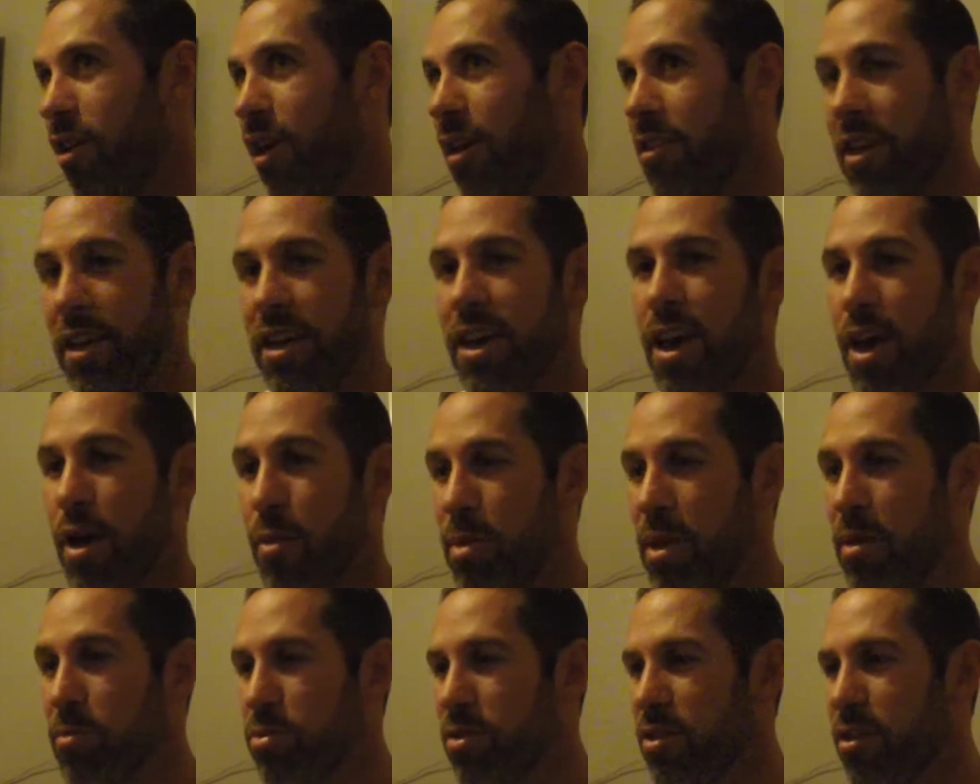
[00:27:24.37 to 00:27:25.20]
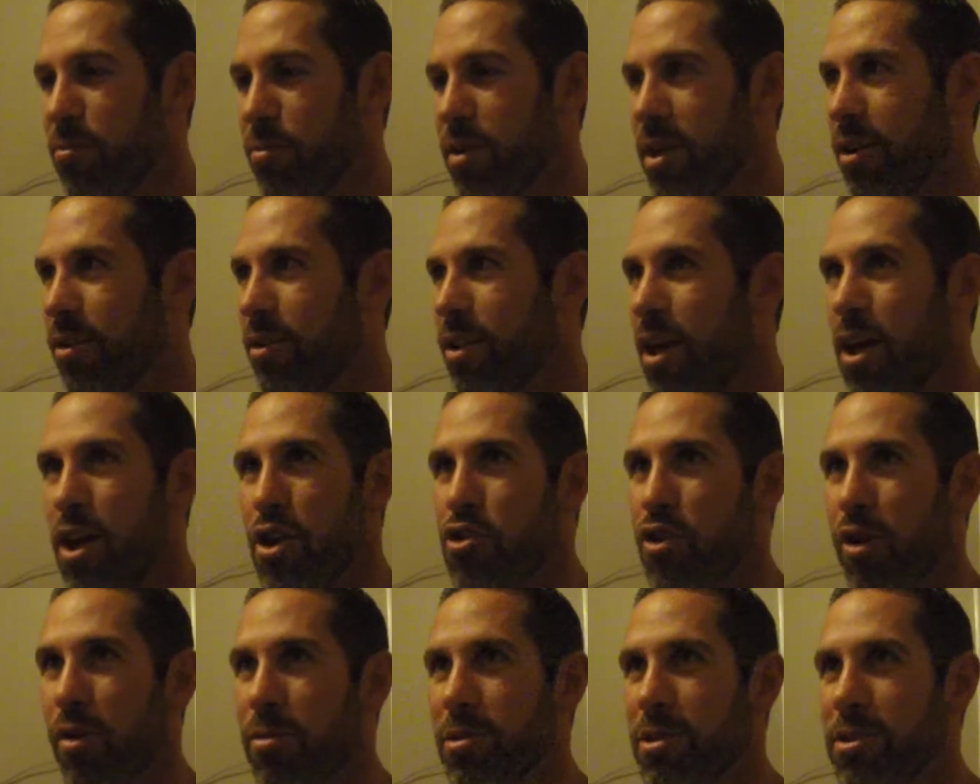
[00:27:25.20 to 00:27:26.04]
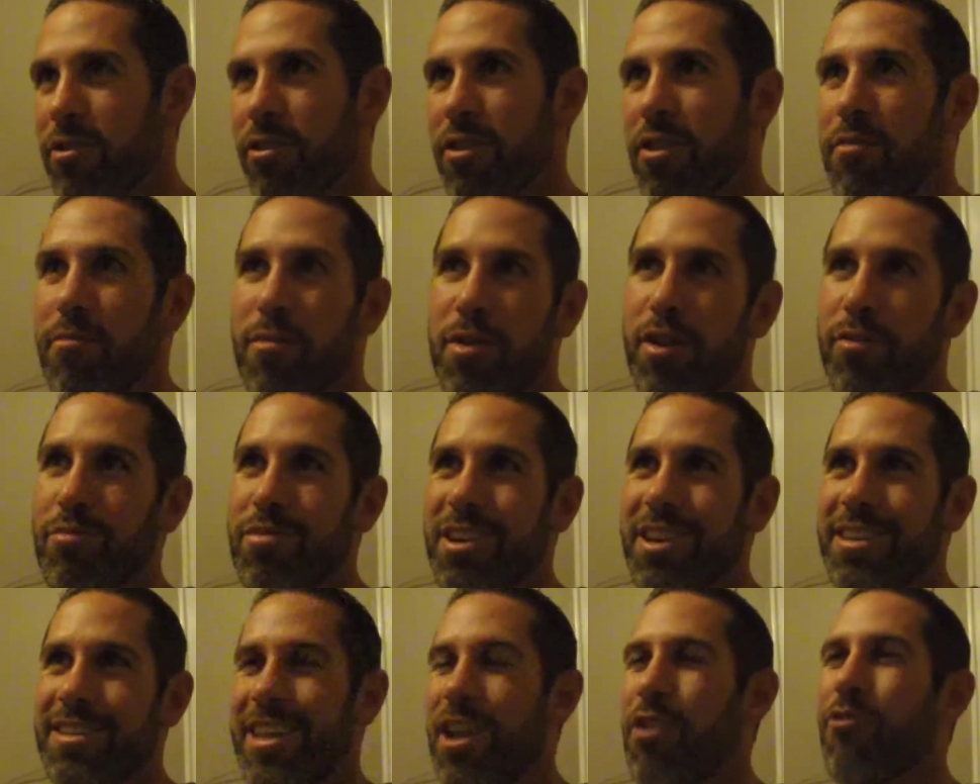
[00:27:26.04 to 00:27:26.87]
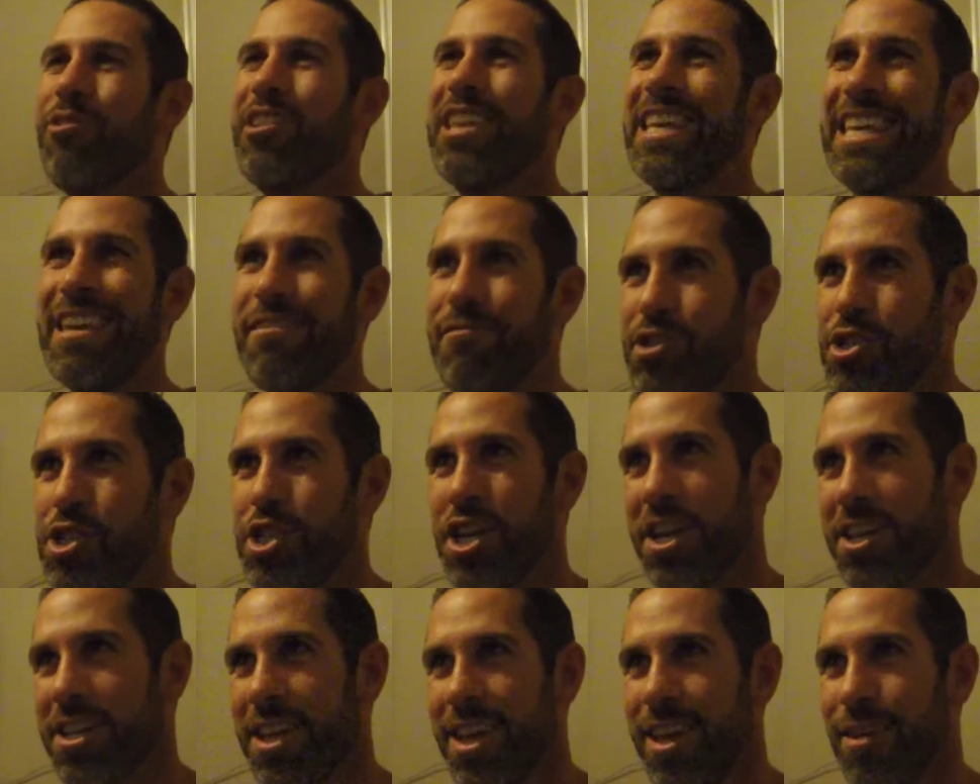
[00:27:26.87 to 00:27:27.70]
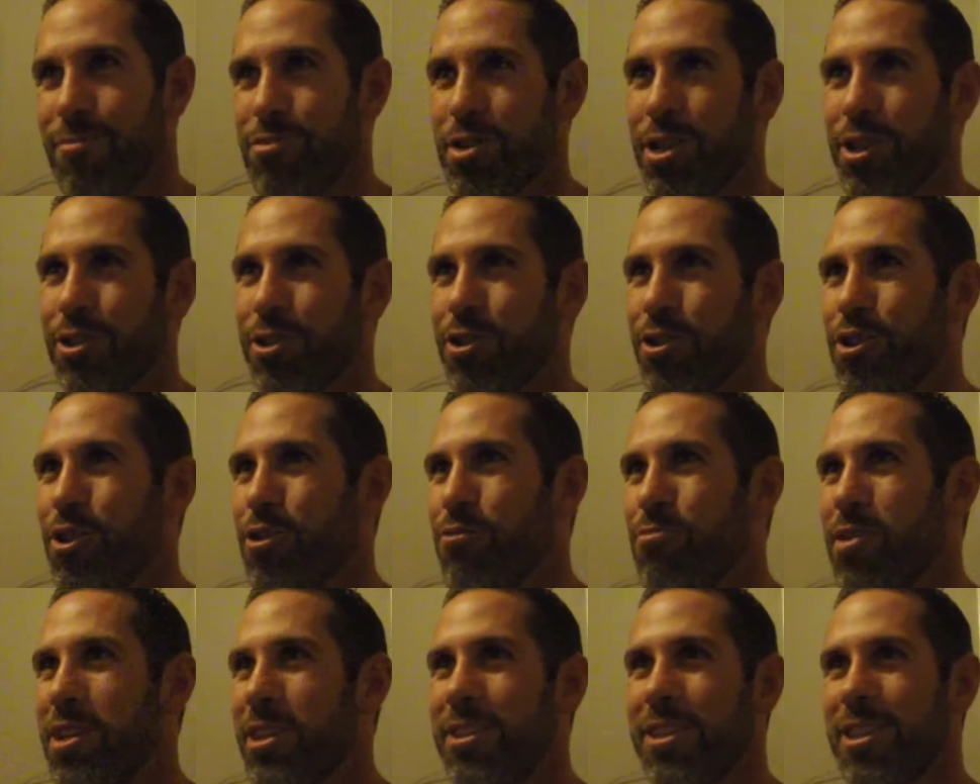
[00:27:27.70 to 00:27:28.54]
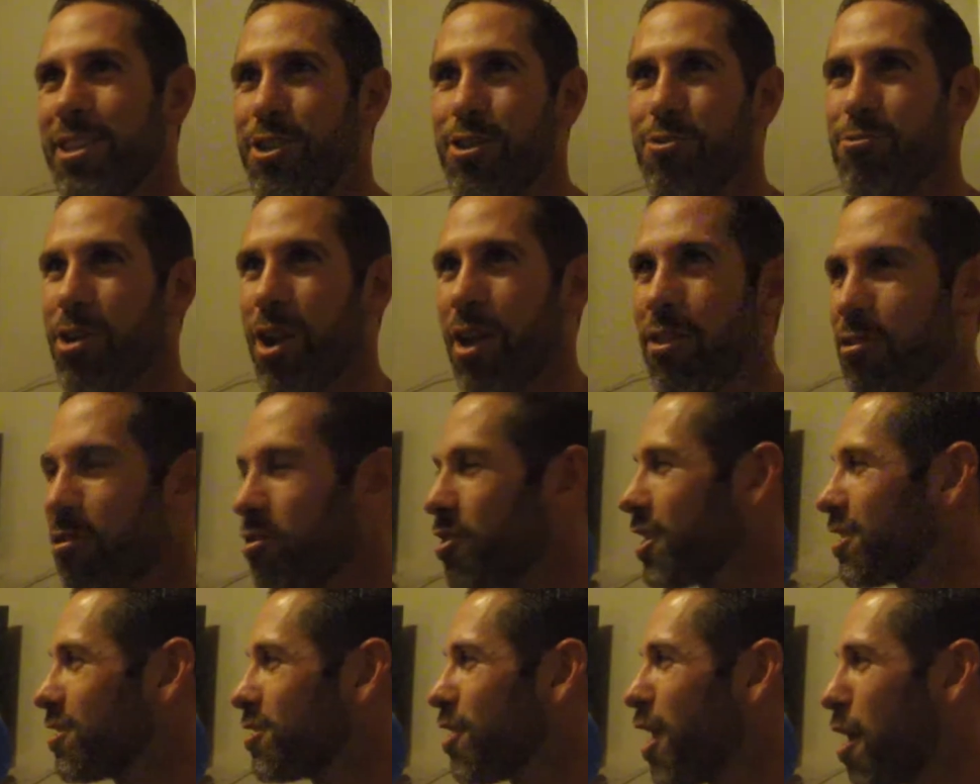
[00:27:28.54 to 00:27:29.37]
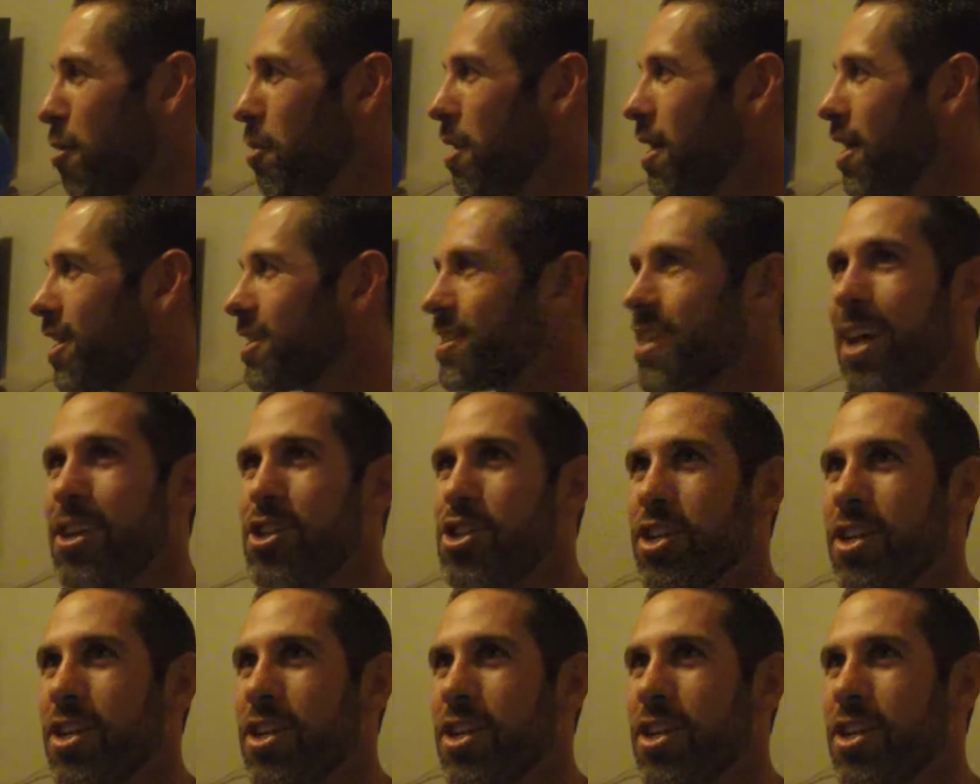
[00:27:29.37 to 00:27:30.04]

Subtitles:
I think people in the middle normally are in the middle because they don't really give a shit, because they're too busy doing other things. They're not paying attention.